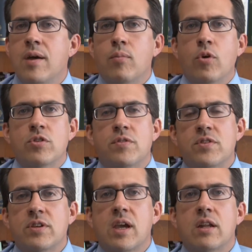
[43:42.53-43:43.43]
more
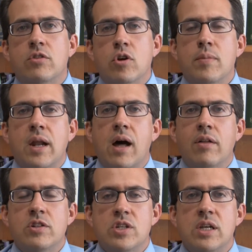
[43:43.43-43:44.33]
sophisticated
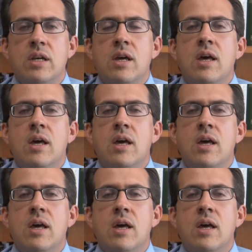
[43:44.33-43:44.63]
terminology.